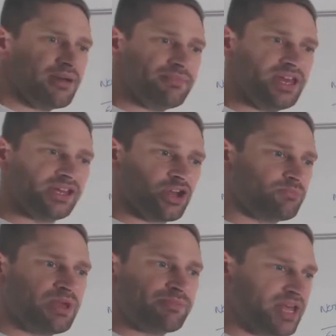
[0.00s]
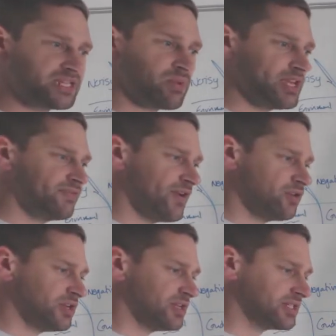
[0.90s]
Um, it could be a place where you
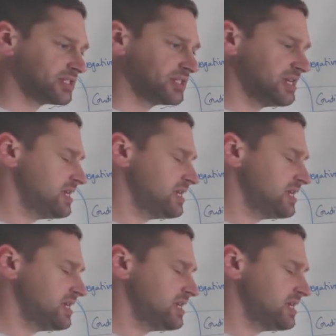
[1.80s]
focus.